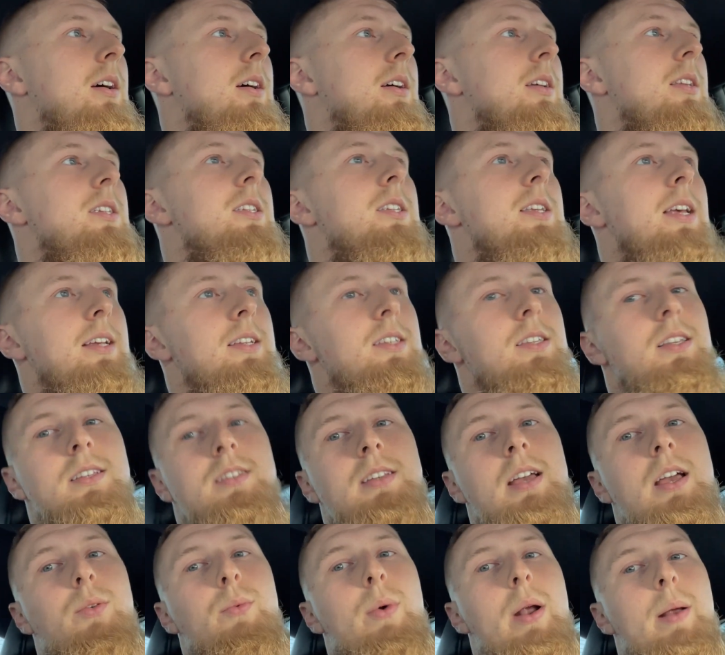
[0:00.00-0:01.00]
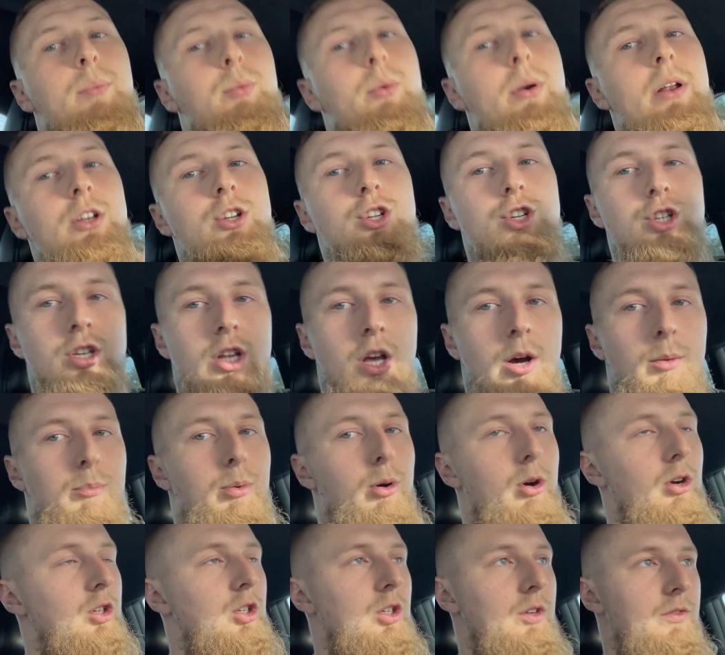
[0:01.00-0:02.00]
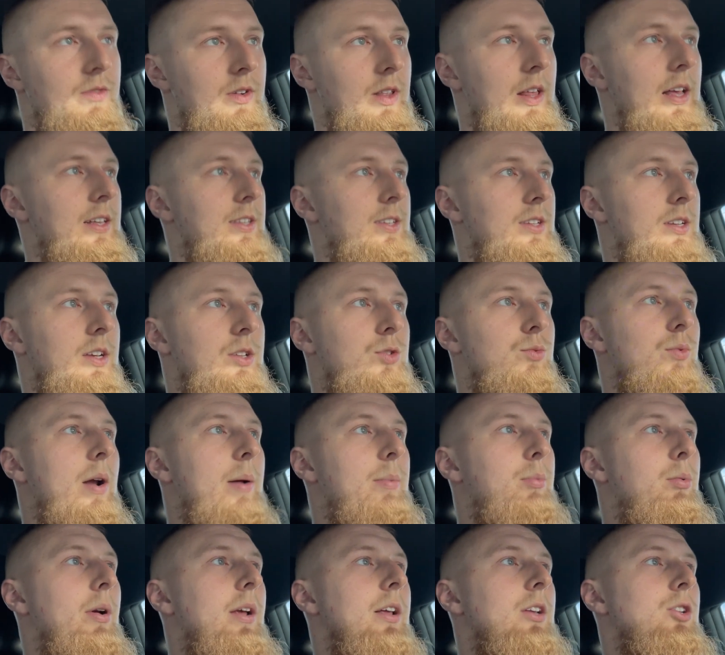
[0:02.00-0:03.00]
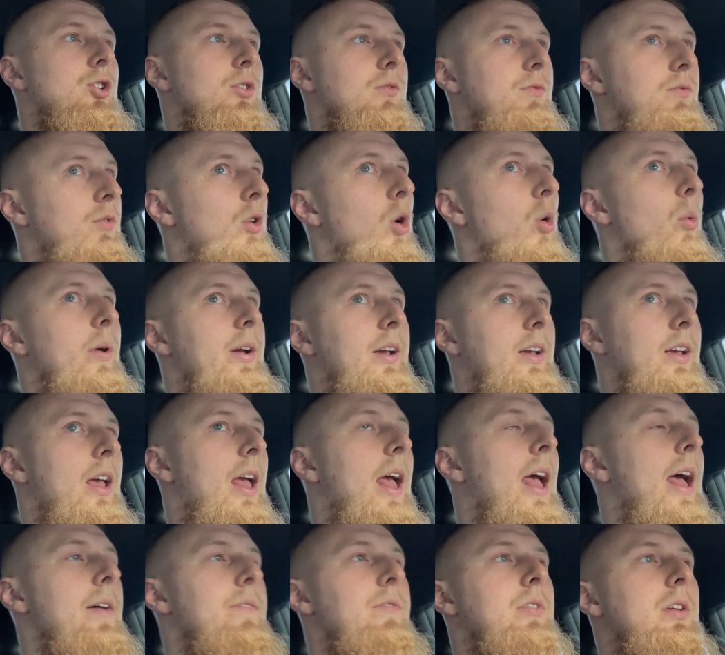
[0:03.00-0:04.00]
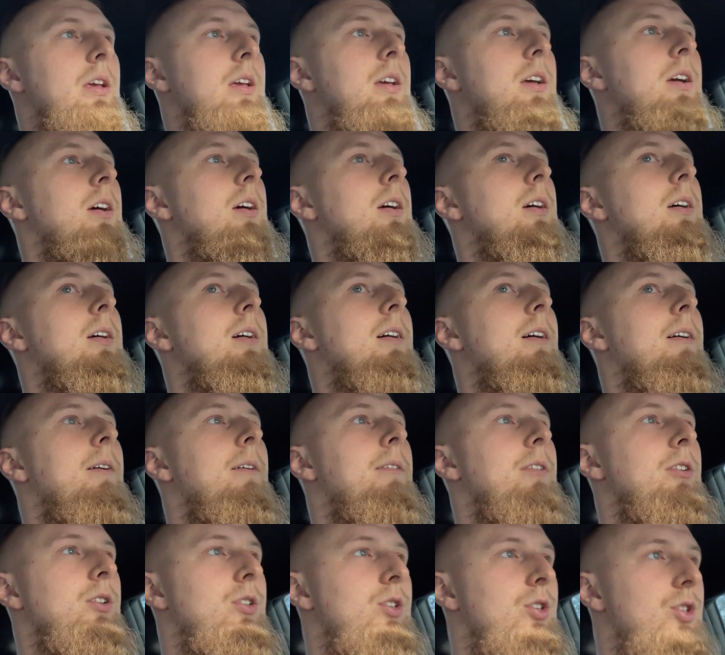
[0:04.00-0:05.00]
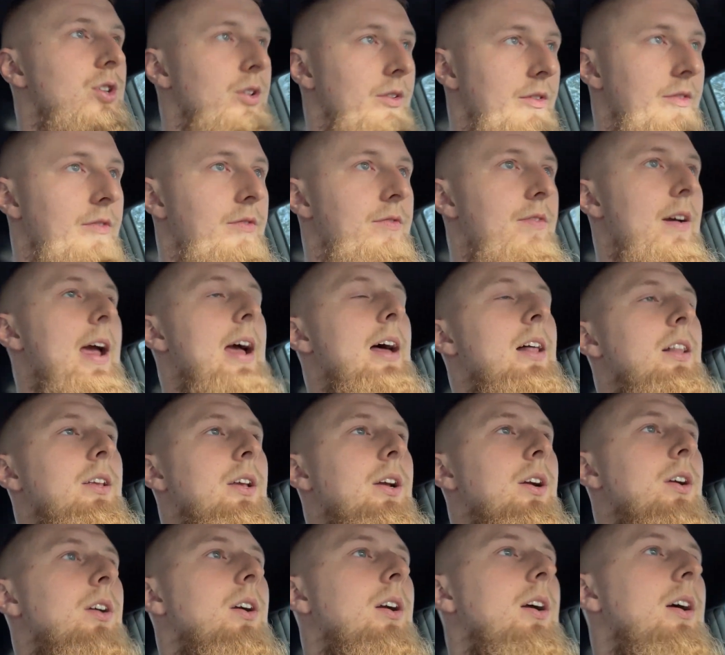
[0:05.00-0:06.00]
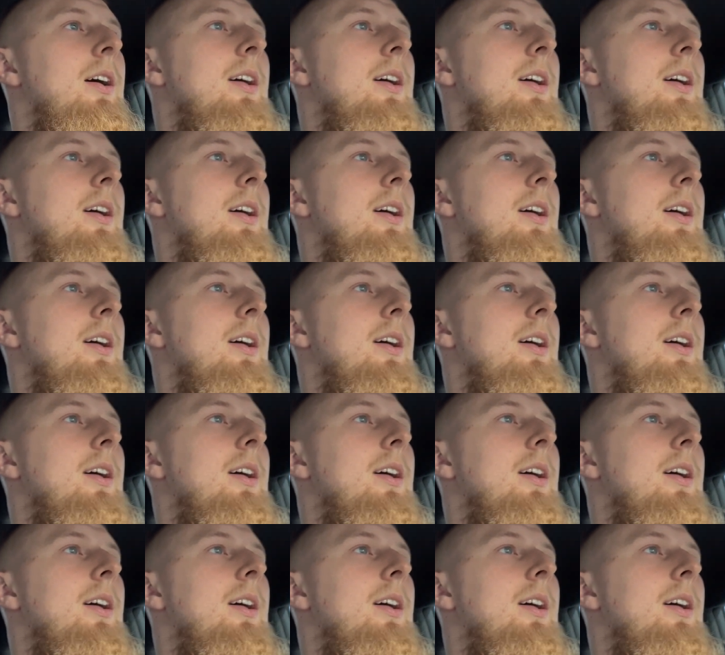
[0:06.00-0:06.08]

6 to 10 rep range. Still pushing for that 6 rep range of going heavy to failure.